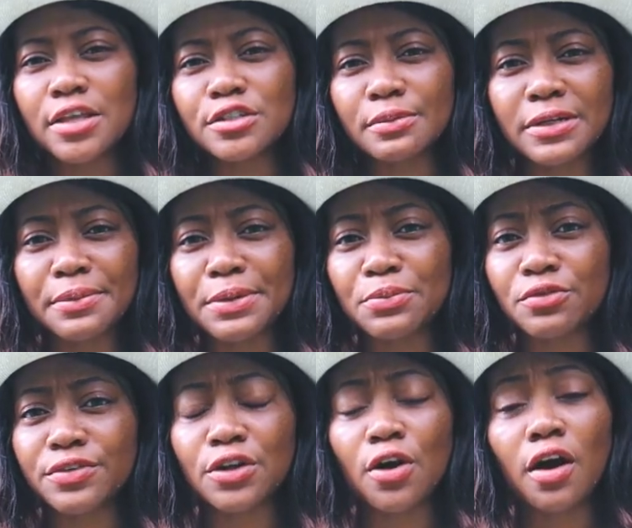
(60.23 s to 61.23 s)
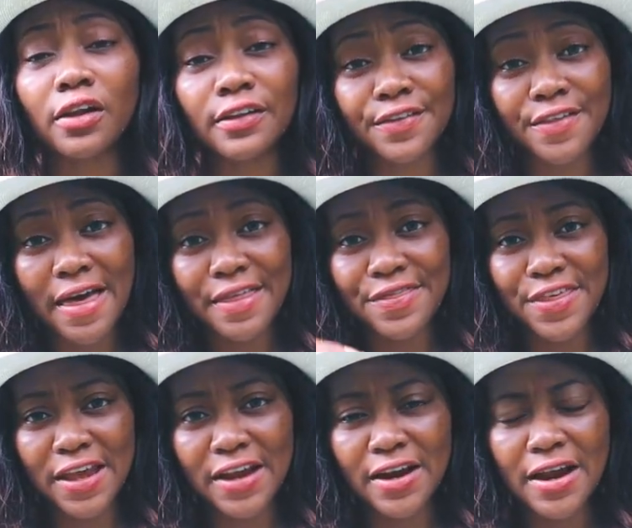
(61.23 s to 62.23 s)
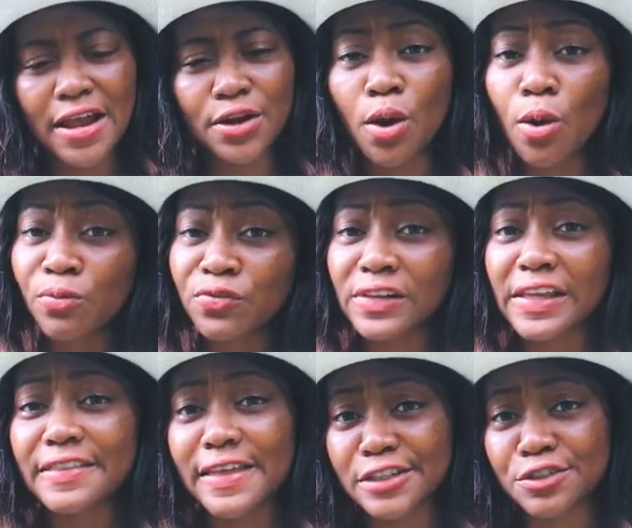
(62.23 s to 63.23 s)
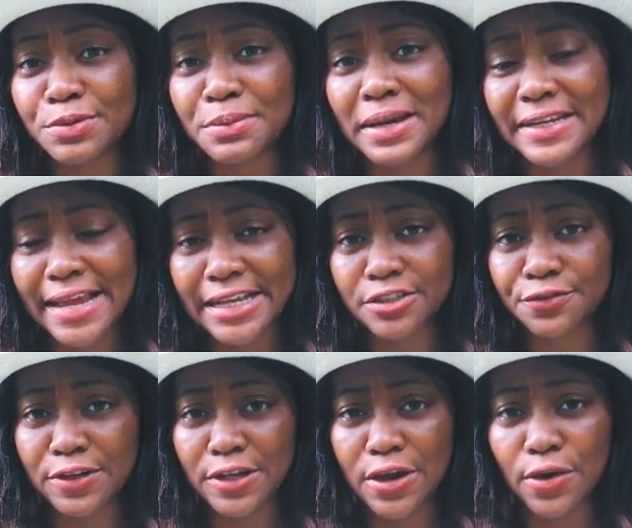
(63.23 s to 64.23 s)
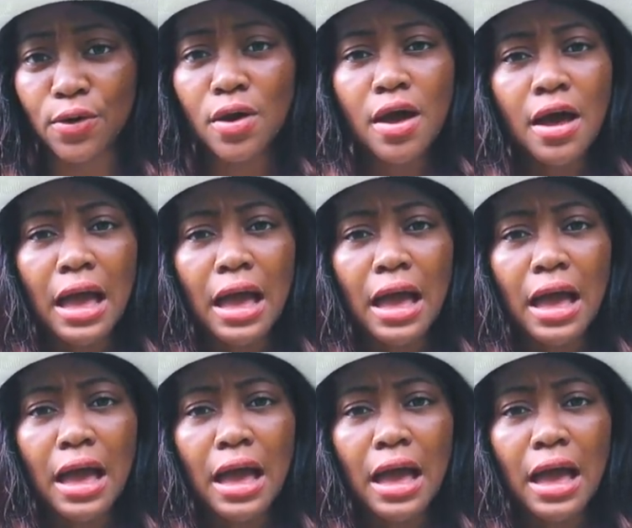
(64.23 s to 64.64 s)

so I'm gonna be moving all of that there and hopefully that should be my next video